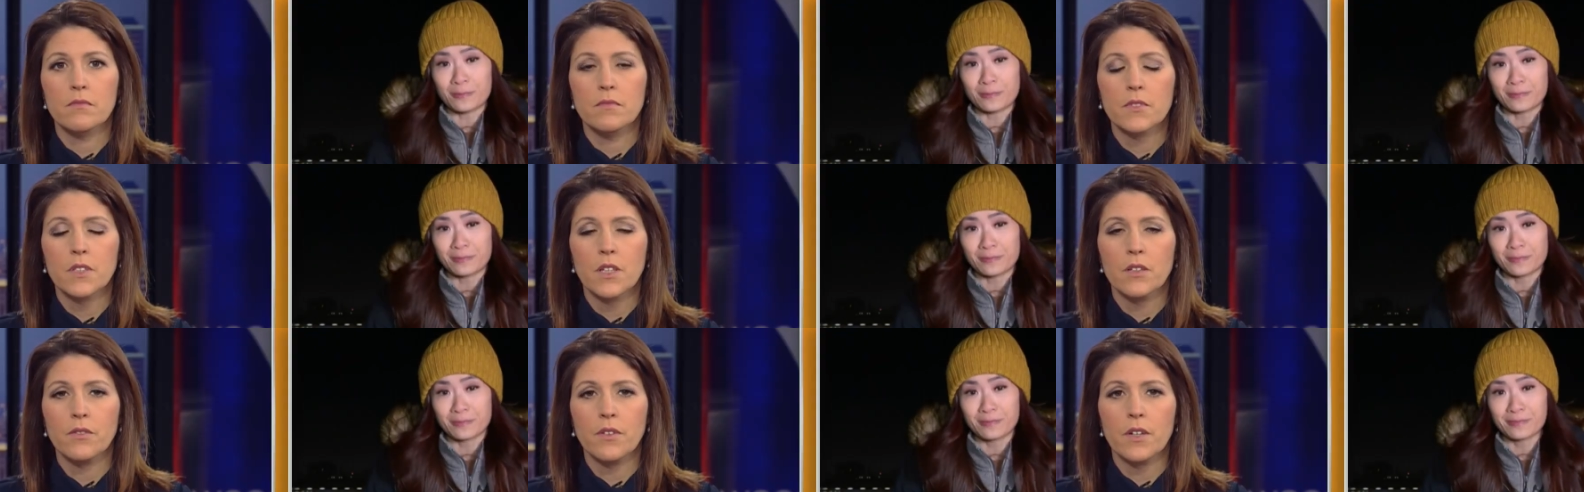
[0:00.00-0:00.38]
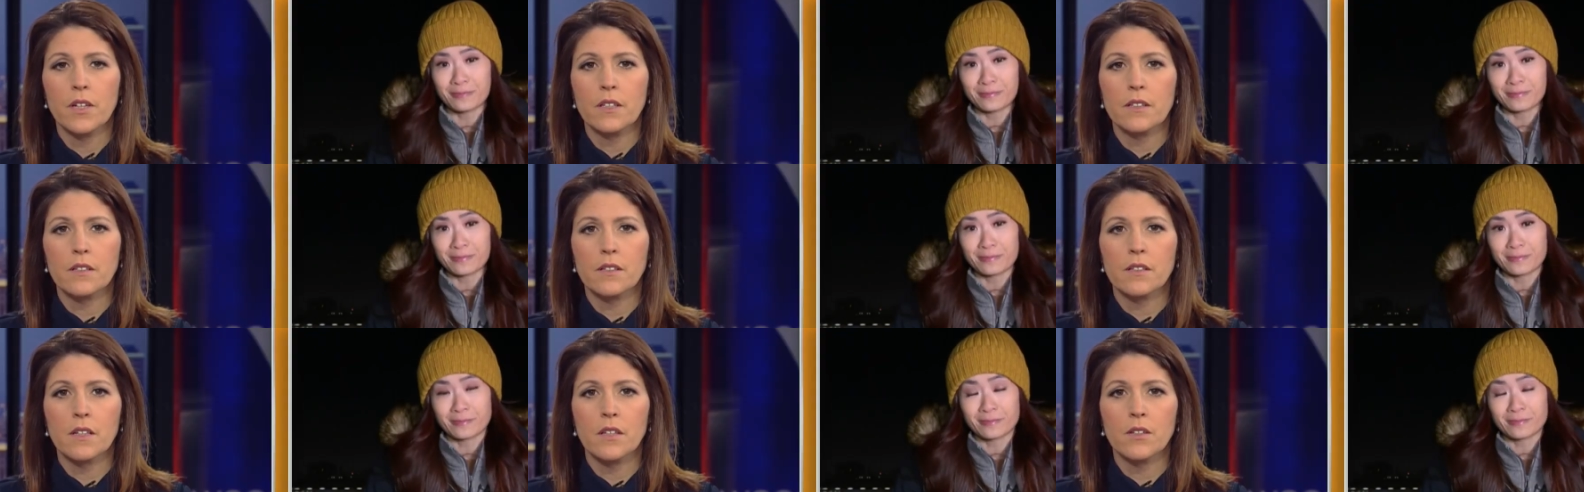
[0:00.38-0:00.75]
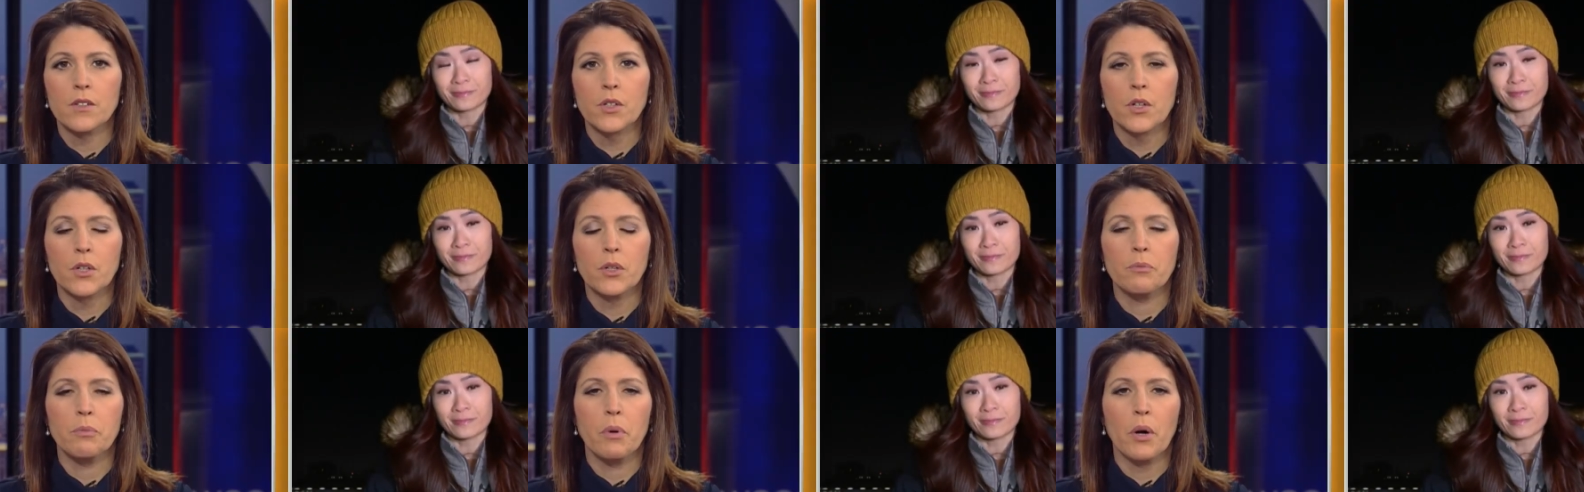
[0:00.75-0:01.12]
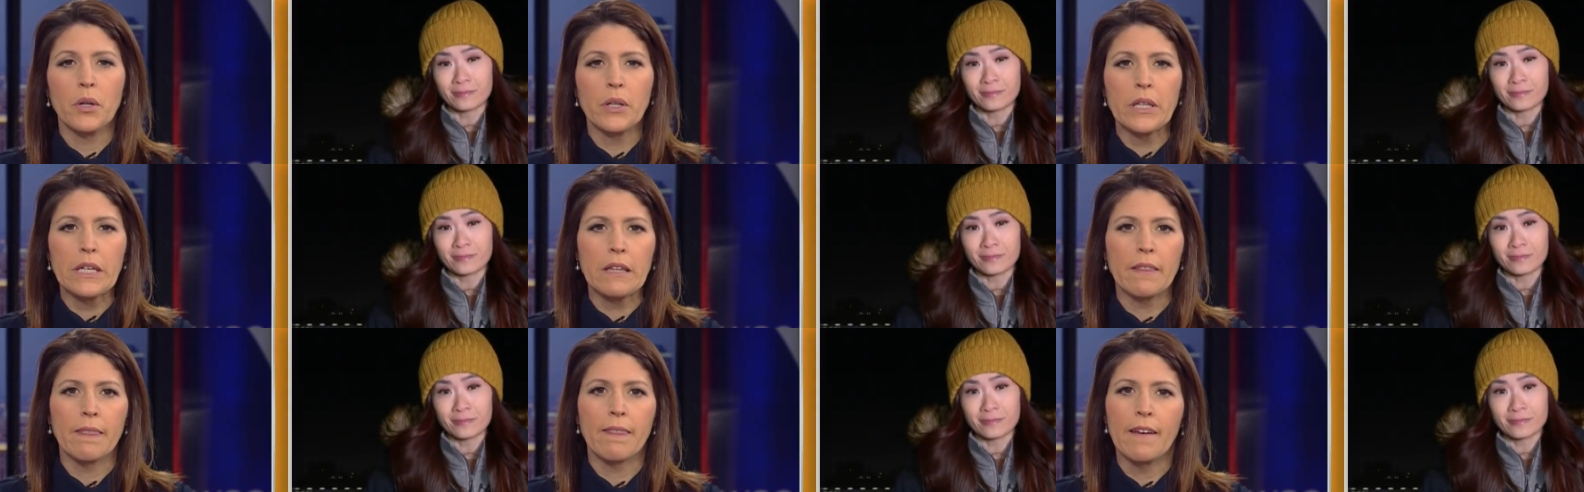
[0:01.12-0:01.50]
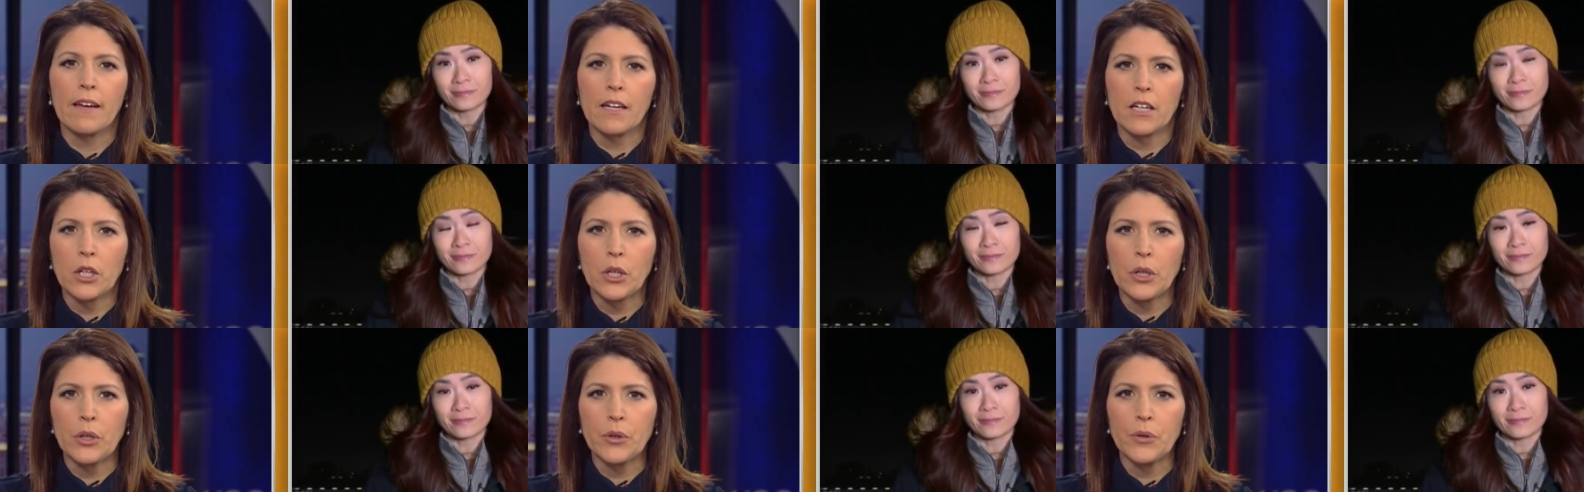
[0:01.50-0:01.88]
Speaker 1: All right, sounds good. Pauline,
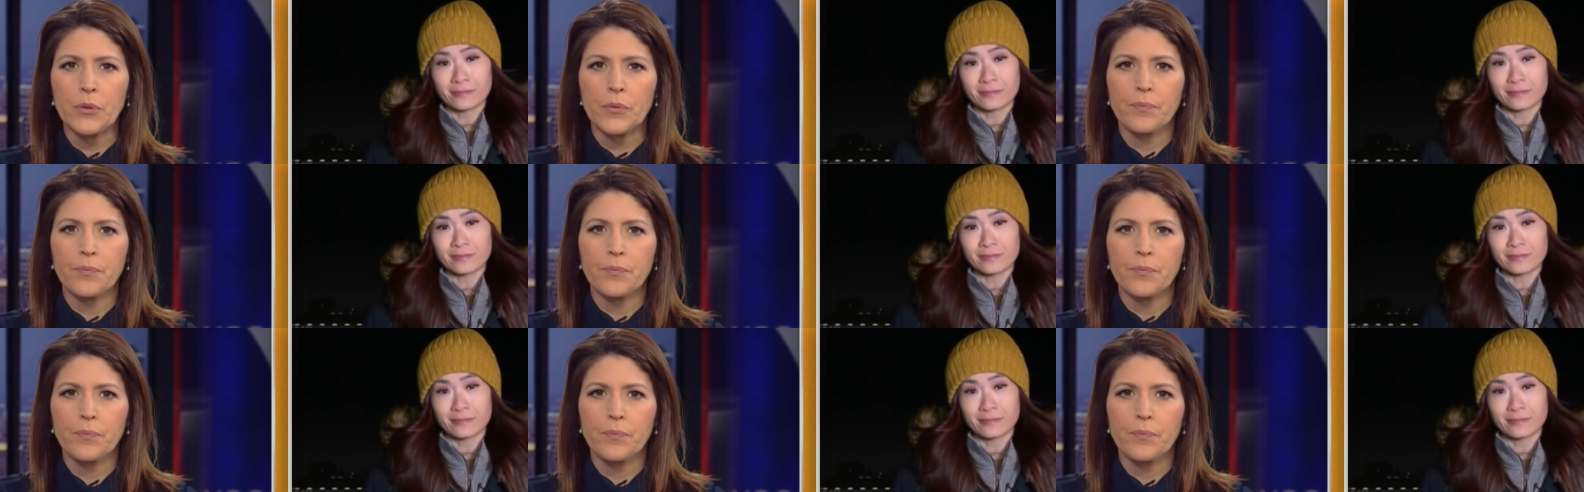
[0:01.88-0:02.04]
thank you.